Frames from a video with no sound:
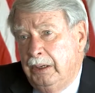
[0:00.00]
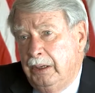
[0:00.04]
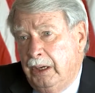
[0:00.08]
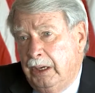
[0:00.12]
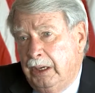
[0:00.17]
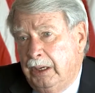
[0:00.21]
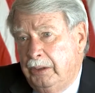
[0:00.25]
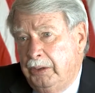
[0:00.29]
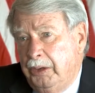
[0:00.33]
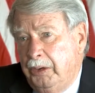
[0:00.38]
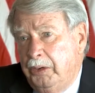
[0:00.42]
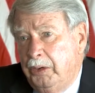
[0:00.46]

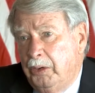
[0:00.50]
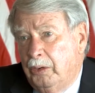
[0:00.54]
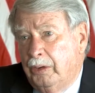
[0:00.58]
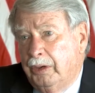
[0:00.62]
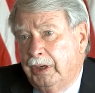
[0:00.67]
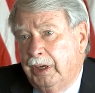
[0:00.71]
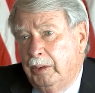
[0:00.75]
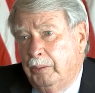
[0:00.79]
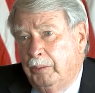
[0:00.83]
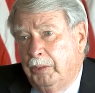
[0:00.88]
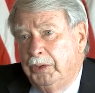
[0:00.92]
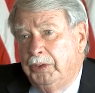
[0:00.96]
uh, New
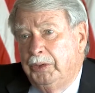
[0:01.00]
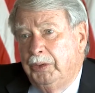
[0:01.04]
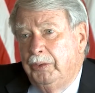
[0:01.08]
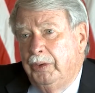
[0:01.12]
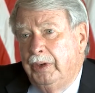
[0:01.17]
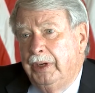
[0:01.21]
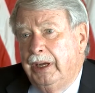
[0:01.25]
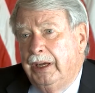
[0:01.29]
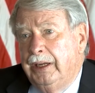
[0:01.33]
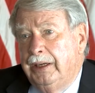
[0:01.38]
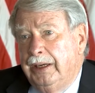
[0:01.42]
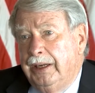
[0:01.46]
York, and we're
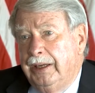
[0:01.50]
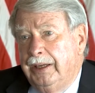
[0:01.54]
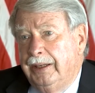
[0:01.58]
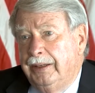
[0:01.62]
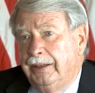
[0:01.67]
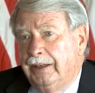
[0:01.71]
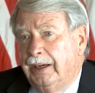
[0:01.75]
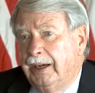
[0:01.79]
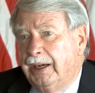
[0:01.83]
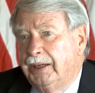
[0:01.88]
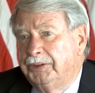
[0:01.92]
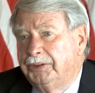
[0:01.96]
doing it
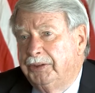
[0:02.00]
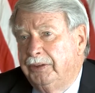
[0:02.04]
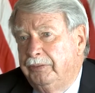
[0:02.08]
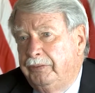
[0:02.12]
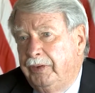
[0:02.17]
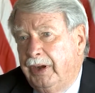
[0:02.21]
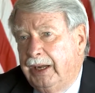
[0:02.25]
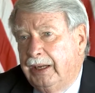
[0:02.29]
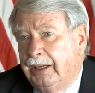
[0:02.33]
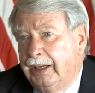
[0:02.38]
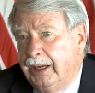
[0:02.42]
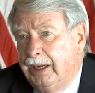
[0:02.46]
in the Hudson
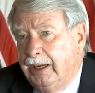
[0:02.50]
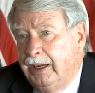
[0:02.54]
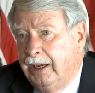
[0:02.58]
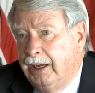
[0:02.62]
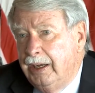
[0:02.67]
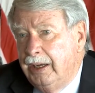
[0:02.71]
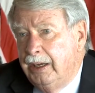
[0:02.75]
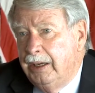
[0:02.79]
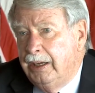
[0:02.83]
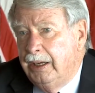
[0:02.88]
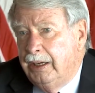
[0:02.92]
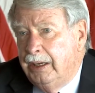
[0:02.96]
Valley
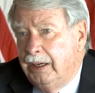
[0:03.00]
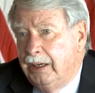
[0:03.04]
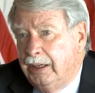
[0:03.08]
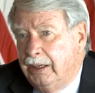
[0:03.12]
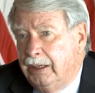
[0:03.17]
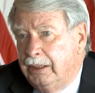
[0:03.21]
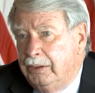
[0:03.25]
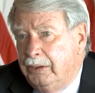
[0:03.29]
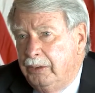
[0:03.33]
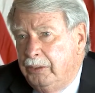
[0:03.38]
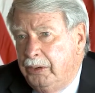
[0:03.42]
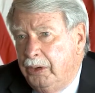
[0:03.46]

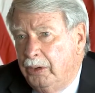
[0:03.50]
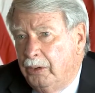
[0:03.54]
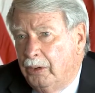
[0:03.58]
uh, New